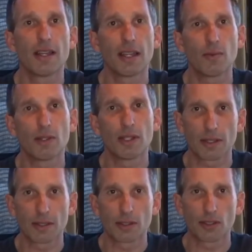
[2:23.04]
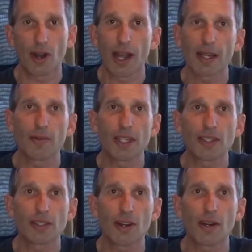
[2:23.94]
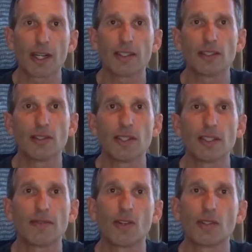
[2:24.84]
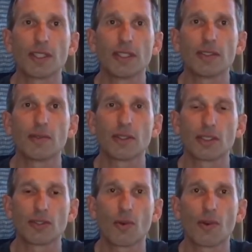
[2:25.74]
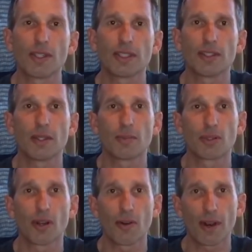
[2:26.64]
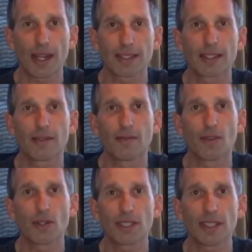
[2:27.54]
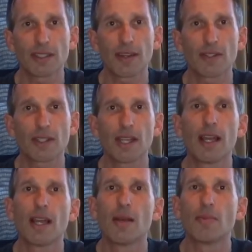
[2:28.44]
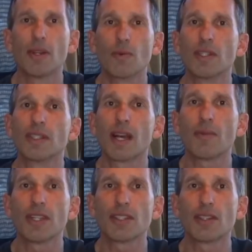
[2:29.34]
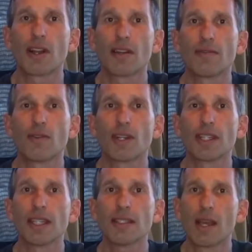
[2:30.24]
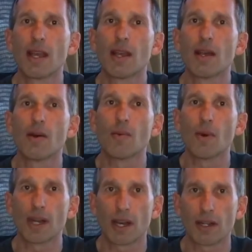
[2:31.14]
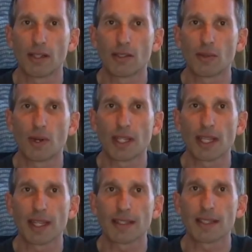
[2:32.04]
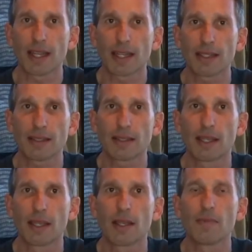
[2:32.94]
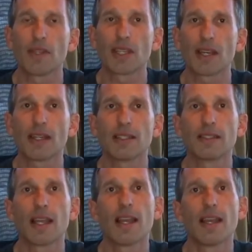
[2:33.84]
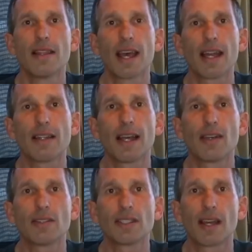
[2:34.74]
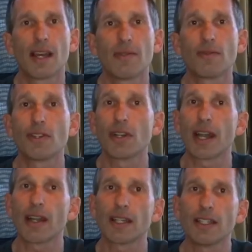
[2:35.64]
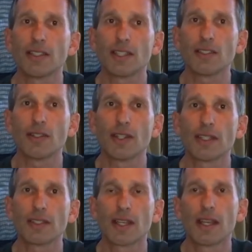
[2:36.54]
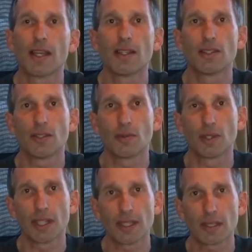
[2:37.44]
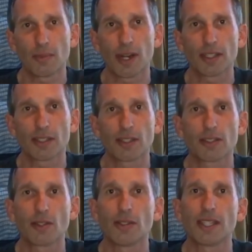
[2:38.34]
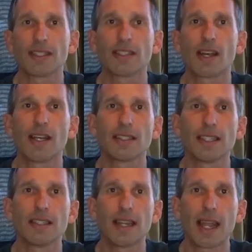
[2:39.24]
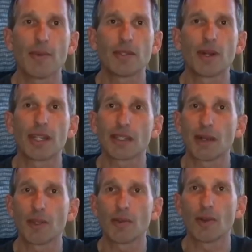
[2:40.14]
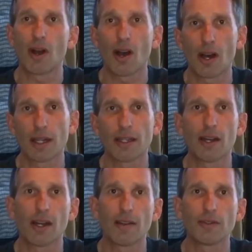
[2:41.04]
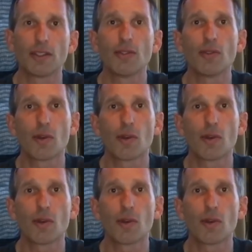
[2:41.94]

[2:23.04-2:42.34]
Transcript: it will try and restart as soon as the voltage restores to the correct voltage level, but it will not restart for at least 128 seconds because that allows time for your air conditioning units to release the pressure so it doesn't cause any damage by coming on and off too